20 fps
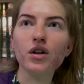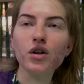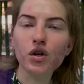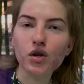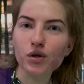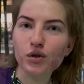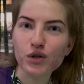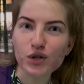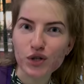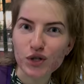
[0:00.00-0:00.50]

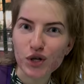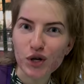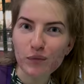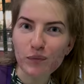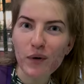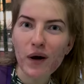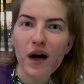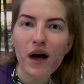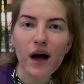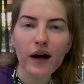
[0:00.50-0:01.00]
noodle soup,
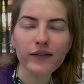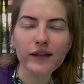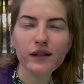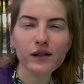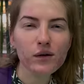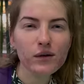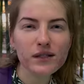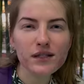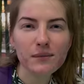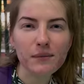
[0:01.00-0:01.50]
and it
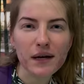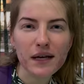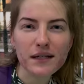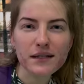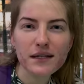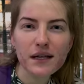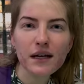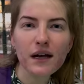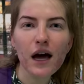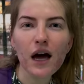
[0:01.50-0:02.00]
looked
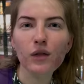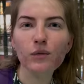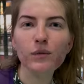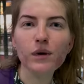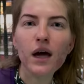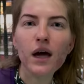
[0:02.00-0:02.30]
amazing, and we